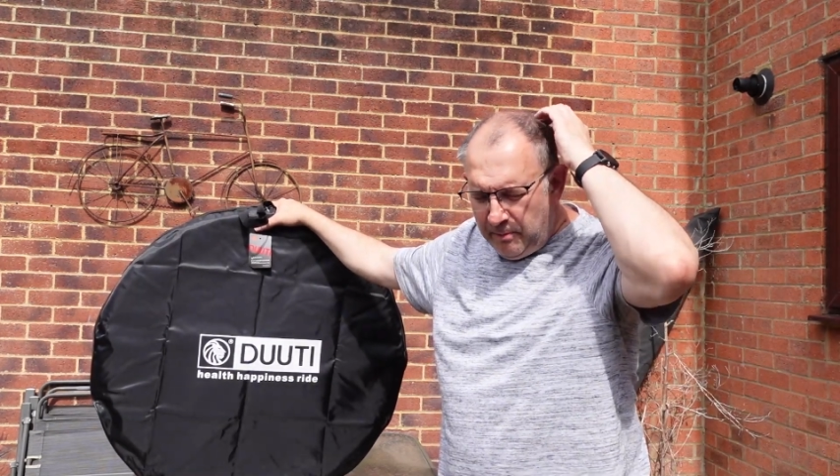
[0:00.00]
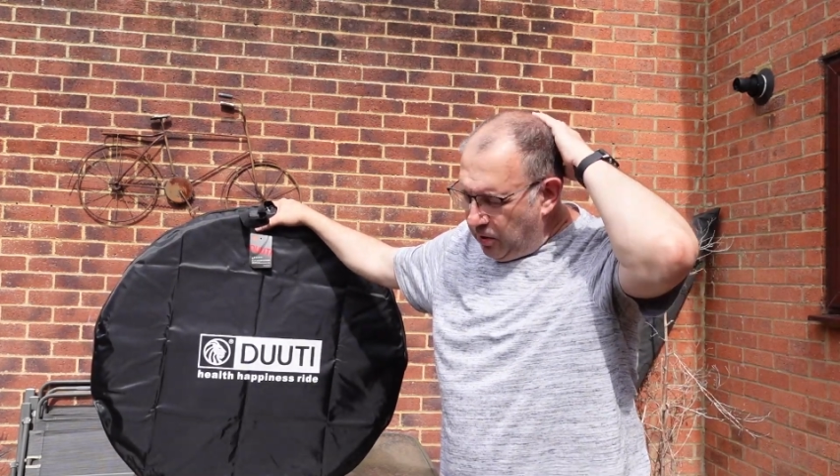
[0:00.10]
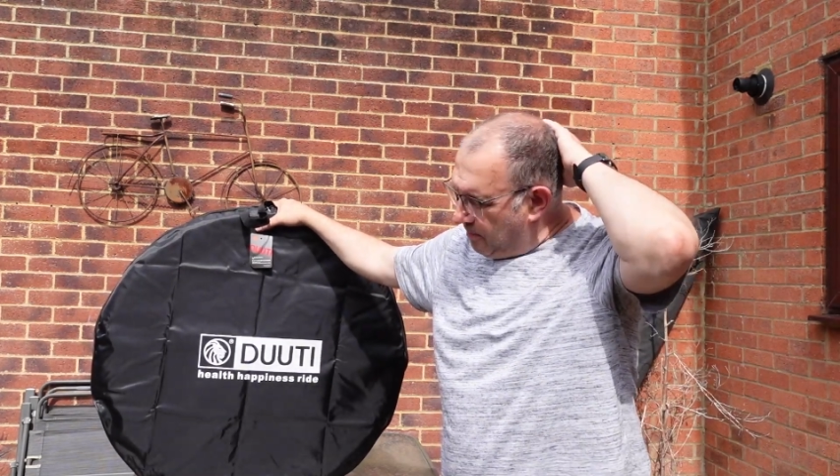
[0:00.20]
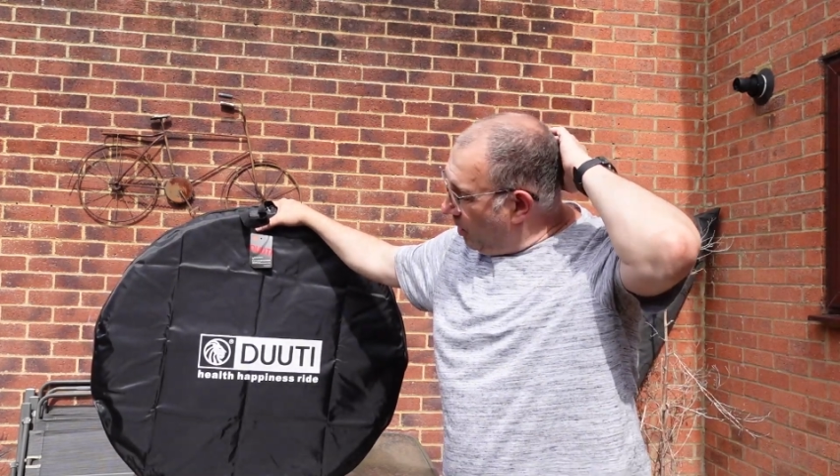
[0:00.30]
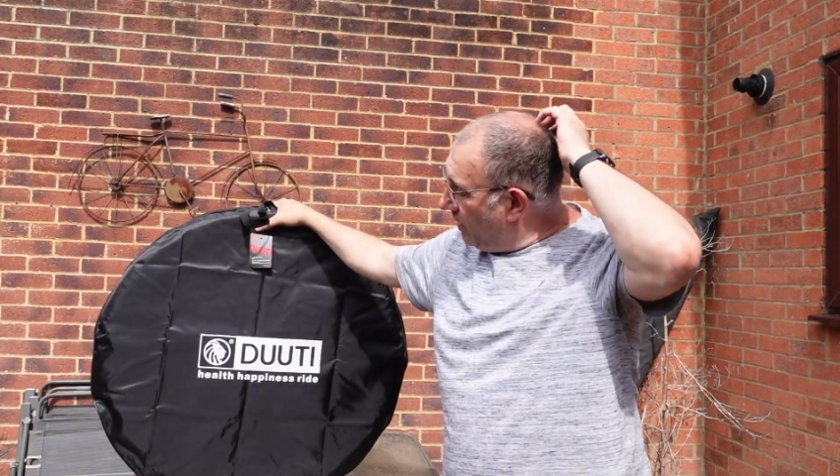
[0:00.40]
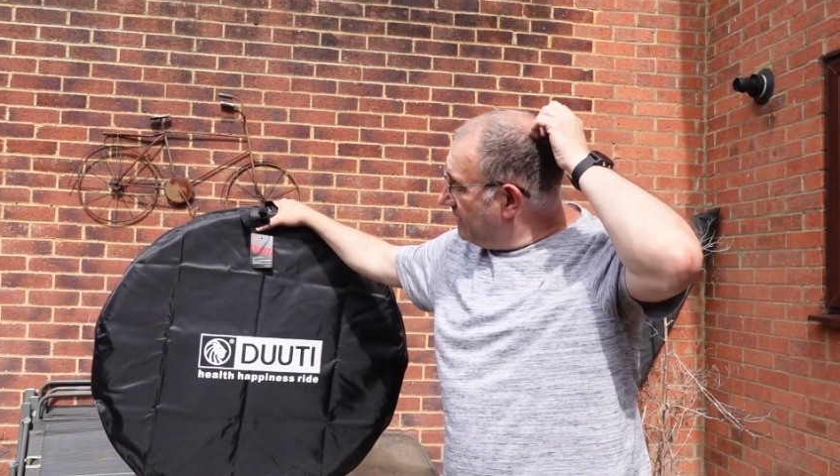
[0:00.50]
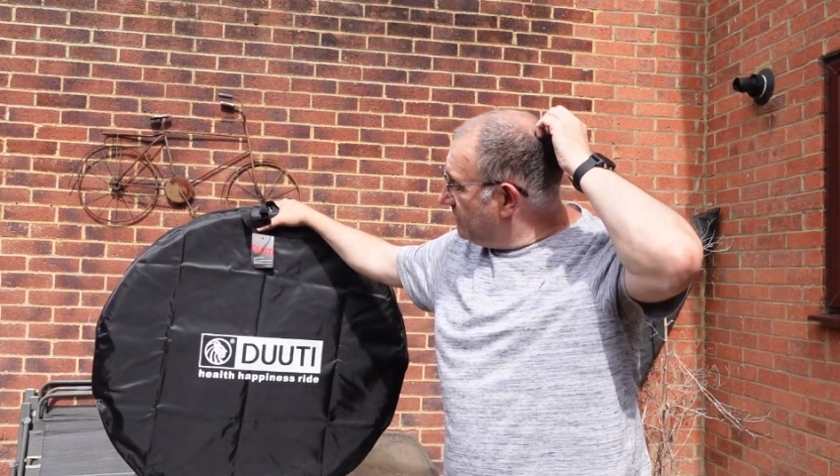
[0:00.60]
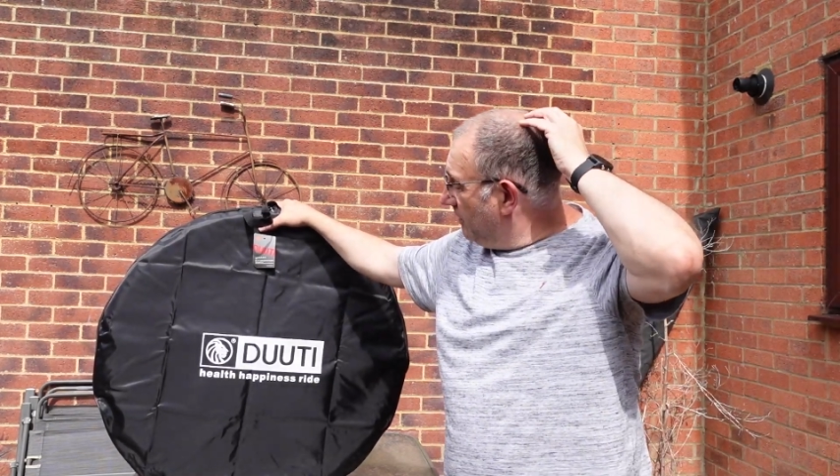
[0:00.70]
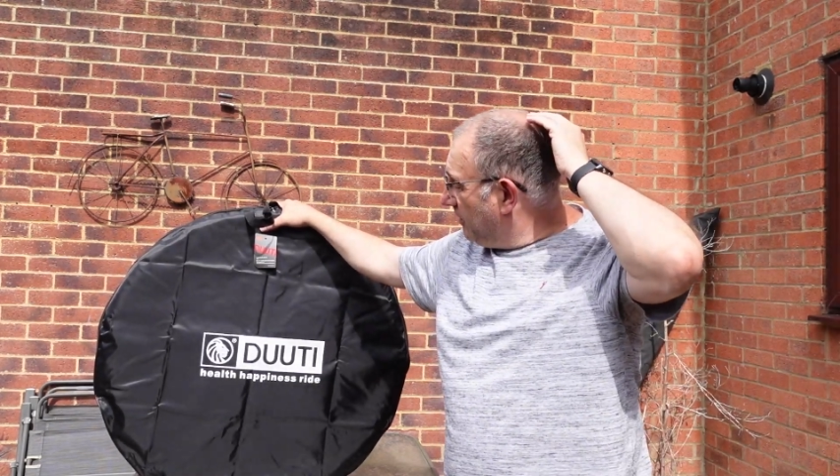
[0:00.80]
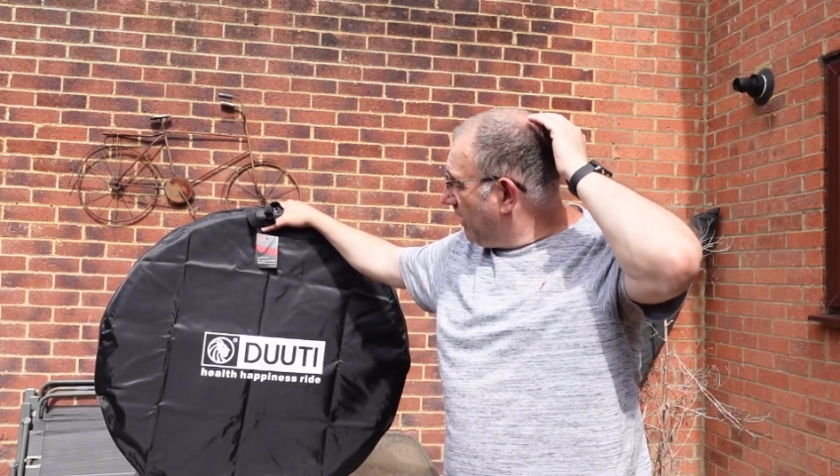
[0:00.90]
put the bike
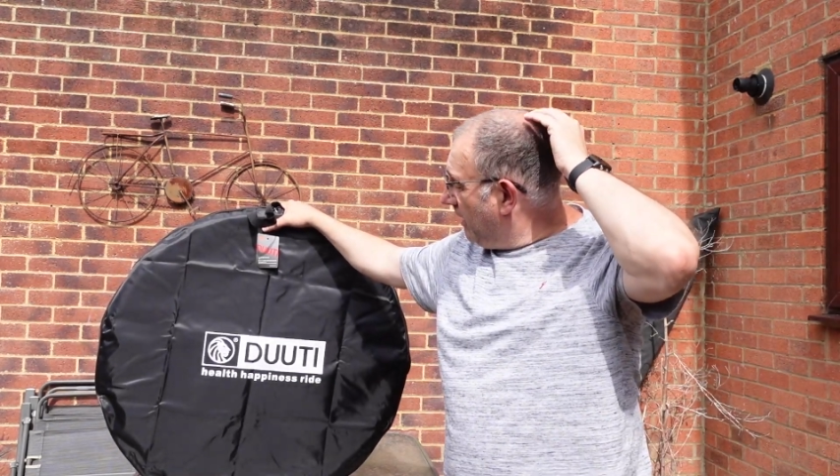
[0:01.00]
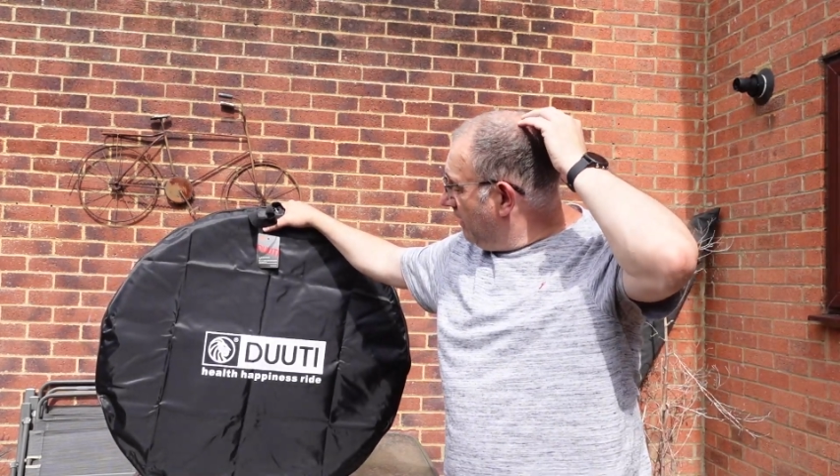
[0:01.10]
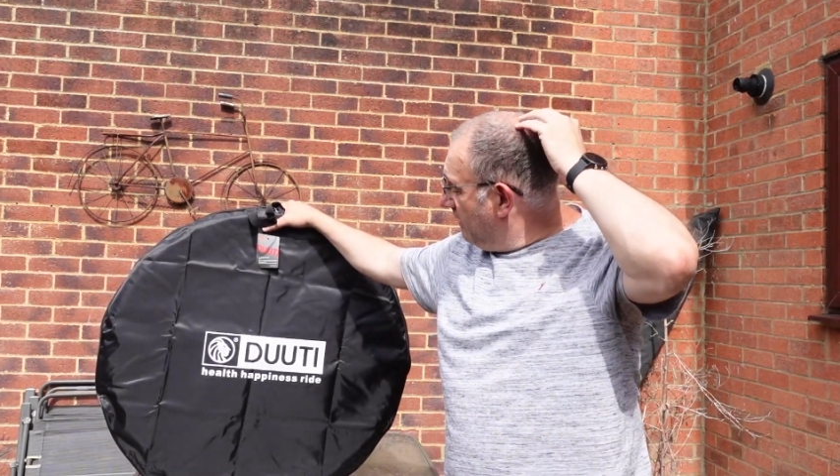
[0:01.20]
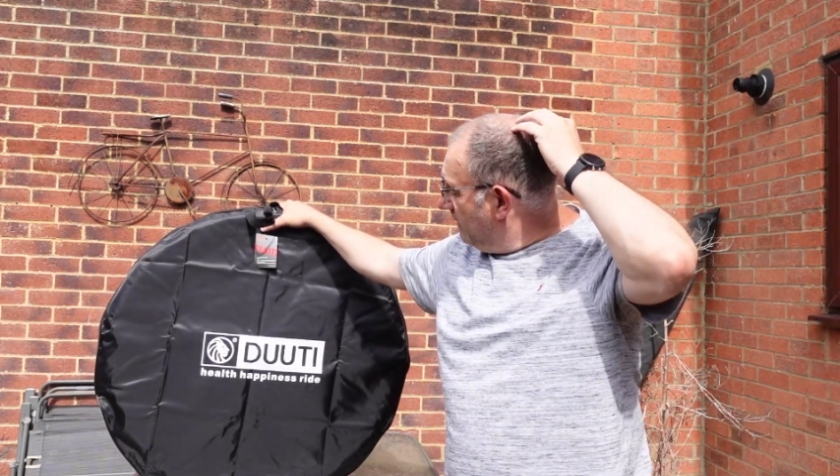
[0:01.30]
inside the car,